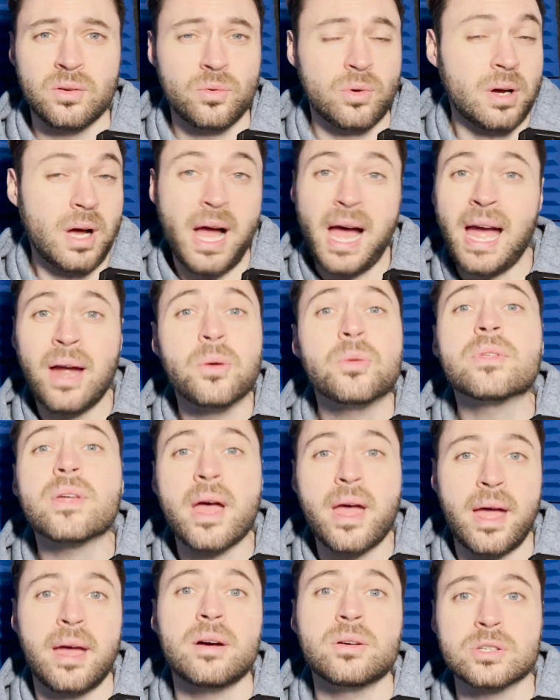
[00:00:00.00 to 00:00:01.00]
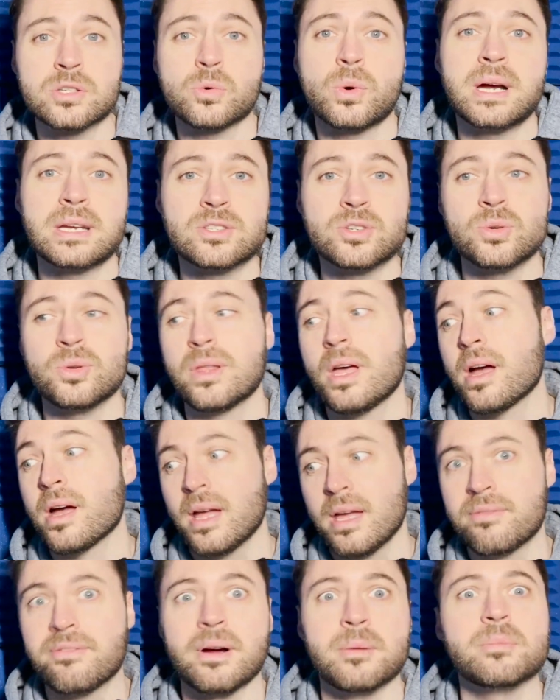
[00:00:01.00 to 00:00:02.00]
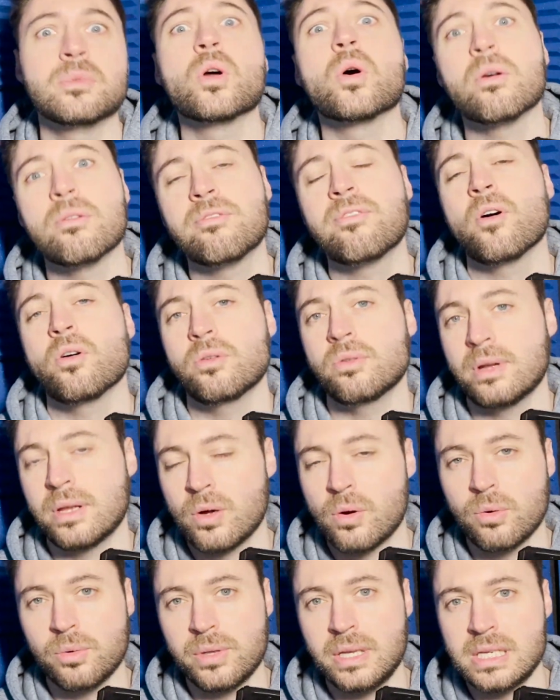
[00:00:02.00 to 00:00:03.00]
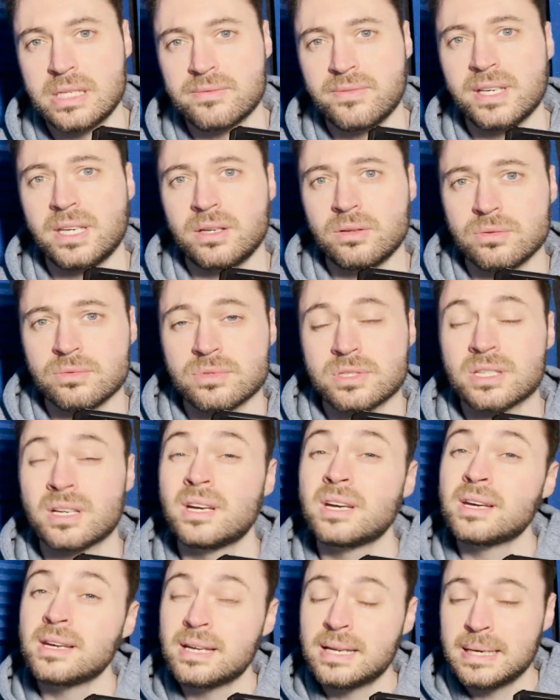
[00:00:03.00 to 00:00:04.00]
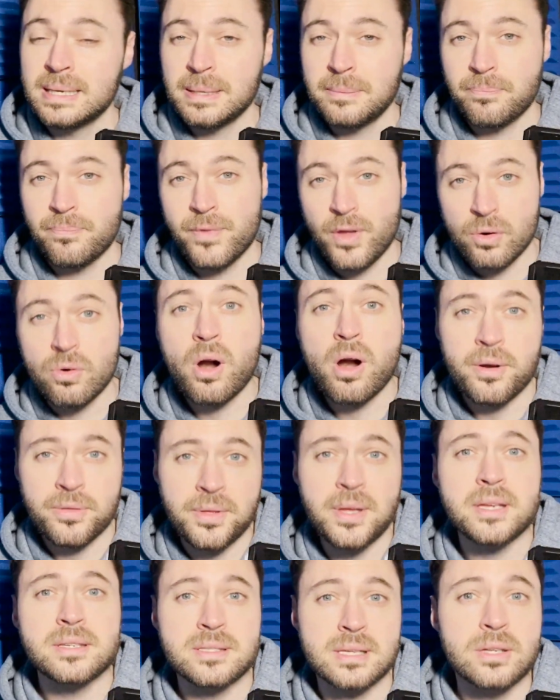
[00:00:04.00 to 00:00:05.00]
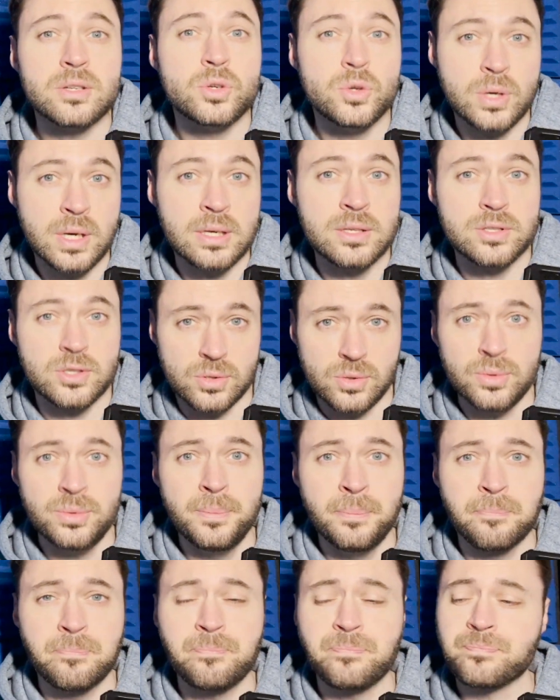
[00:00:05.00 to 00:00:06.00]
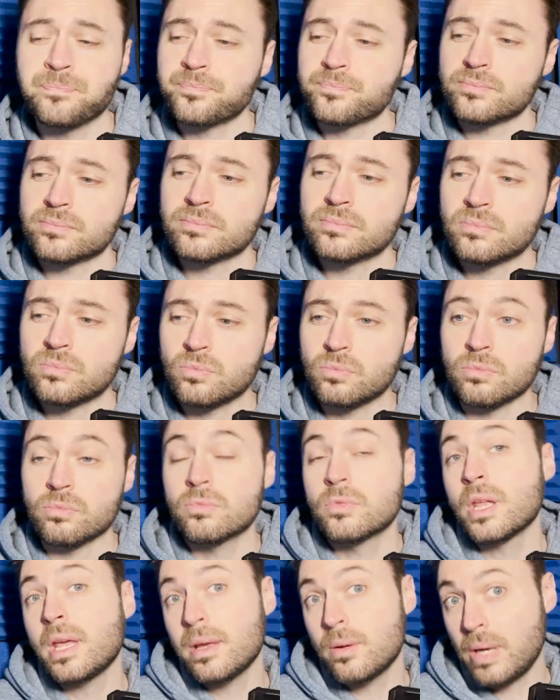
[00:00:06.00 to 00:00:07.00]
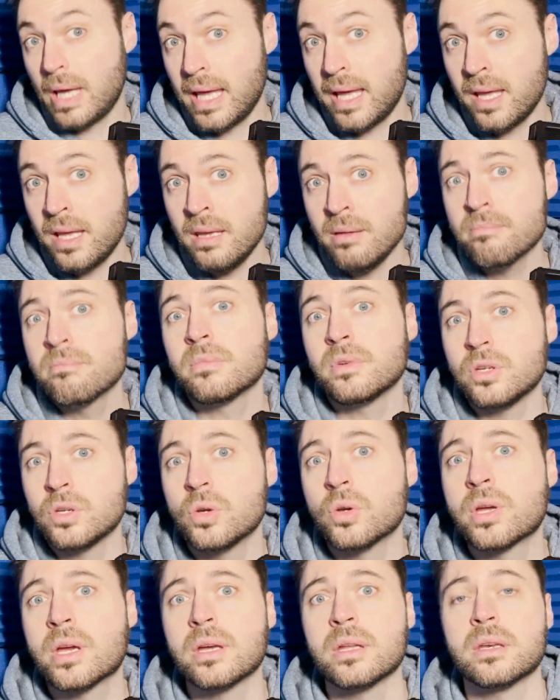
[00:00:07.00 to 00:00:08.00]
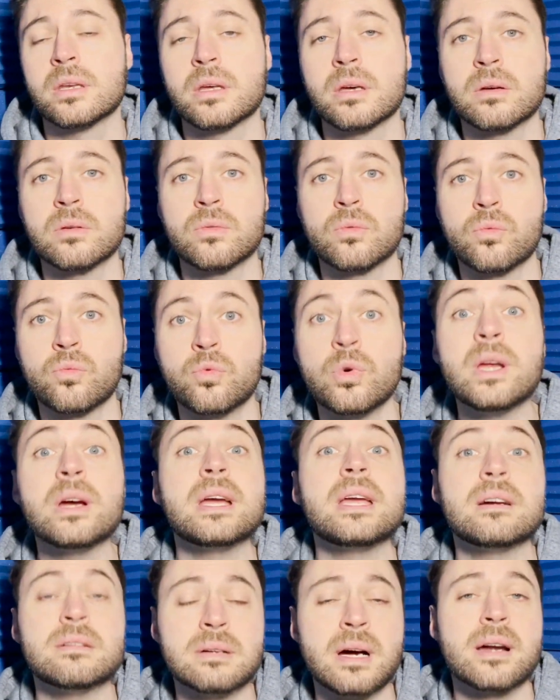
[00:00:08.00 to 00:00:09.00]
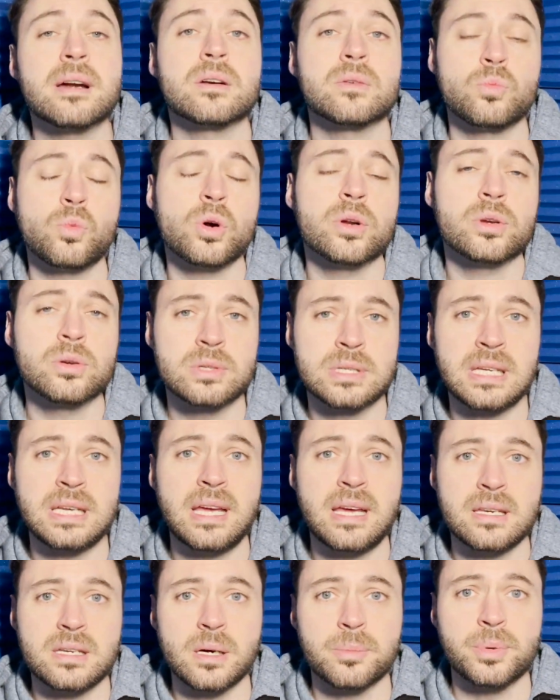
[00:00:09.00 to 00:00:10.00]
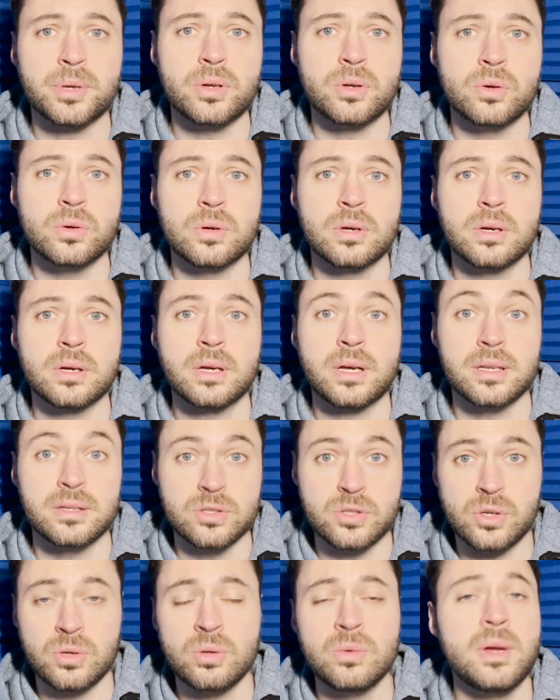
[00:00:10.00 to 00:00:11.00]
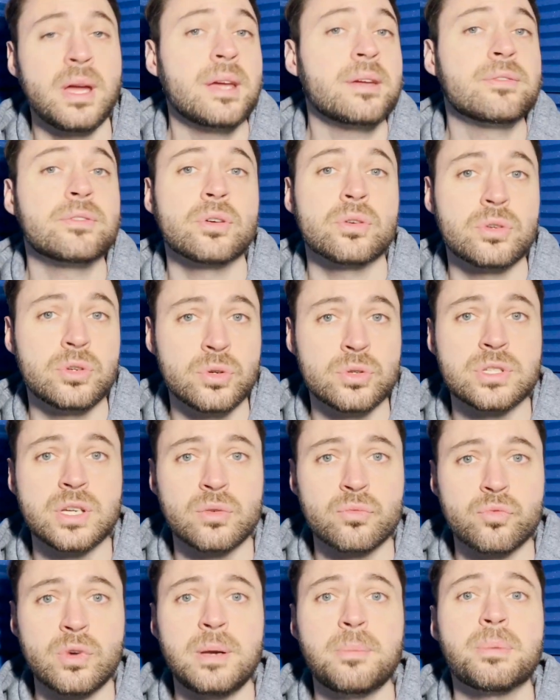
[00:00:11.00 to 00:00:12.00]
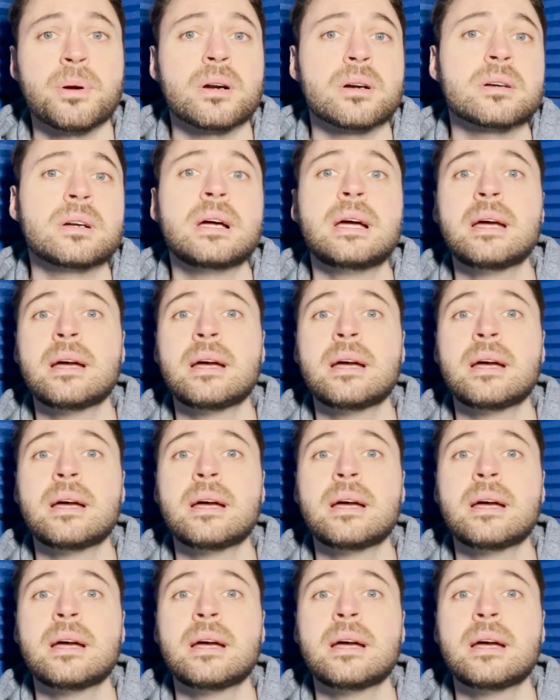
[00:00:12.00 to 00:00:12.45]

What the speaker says: how the hell do I do that if I'm not following all these videos? There are things that you can do. You can really learn what your DAW can do if you're using Reaper.